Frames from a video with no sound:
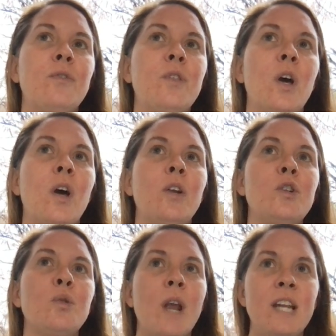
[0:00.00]
the
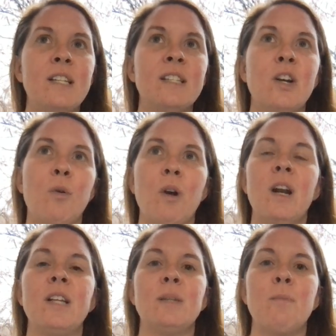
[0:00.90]
traits in an
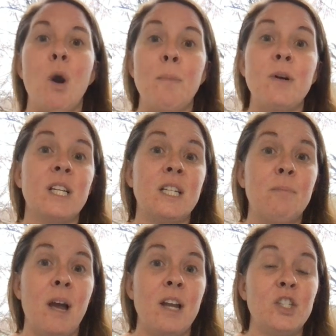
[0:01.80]
organism are
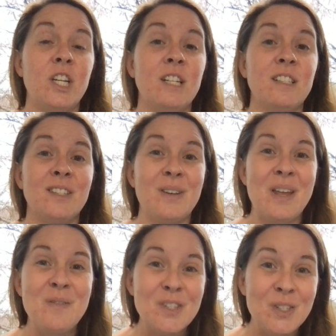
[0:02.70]
predicted by genes. So
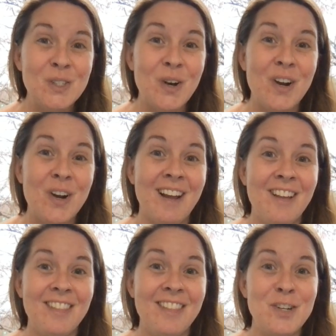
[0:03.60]
he was just starting
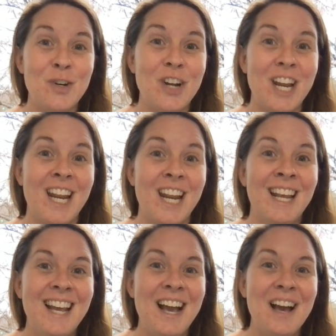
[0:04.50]
on that journey
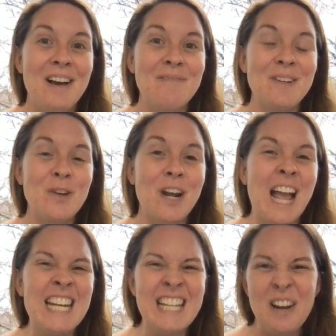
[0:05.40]
and trying
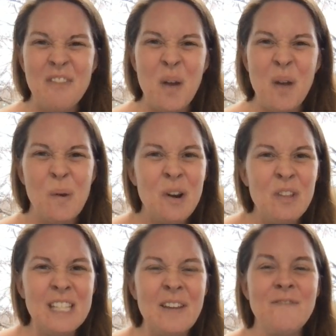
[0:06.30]
to identify what are
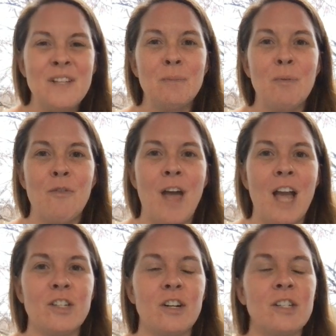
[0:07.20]
these invisible
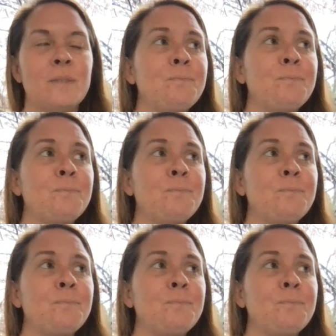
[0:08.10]
factors.